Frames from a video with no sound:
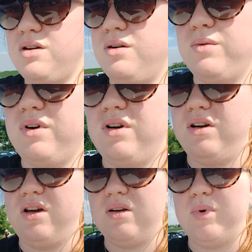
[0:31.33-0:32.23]
So we're in
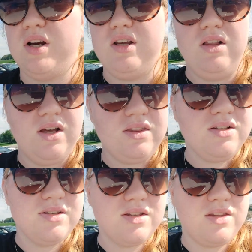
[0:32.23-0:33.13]
another parking lot.
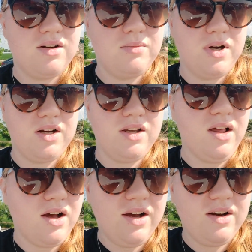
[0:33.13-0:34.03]
This is the third parking
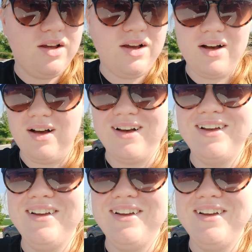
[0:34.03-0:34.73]
lot. Uh,